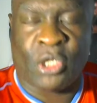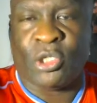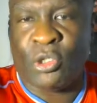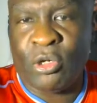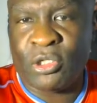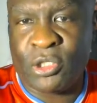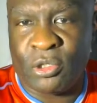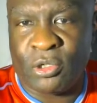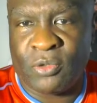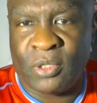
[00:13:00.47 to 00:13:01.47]
Your
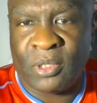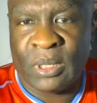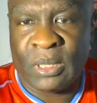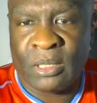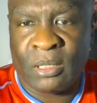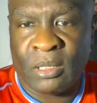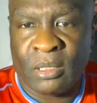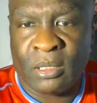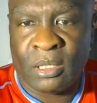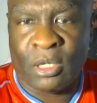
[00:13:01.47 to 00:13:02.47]
children
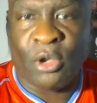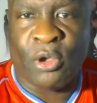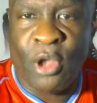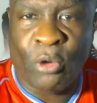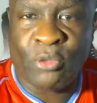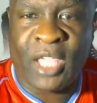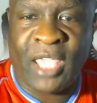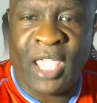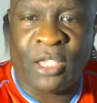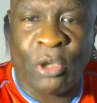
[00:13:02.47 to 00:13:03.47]
know they
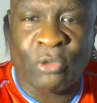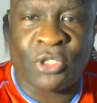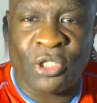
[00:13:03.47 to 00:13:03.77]
can't go to